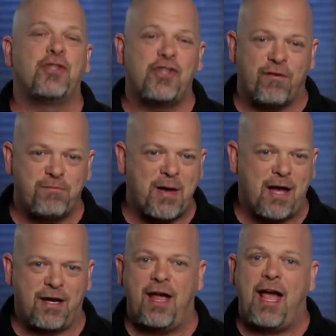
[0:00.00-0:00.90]
with Jeff
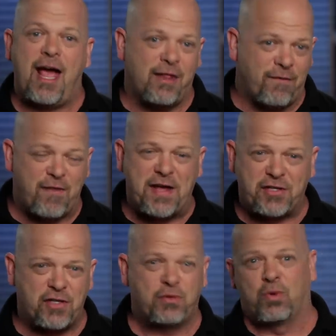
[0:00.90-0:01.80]
Beck and the
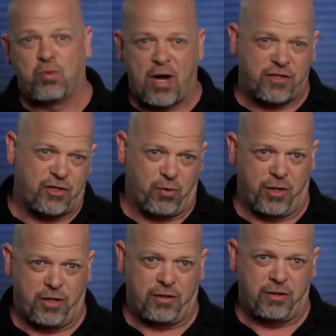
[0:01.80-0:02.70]
Faces with Rod Stewart.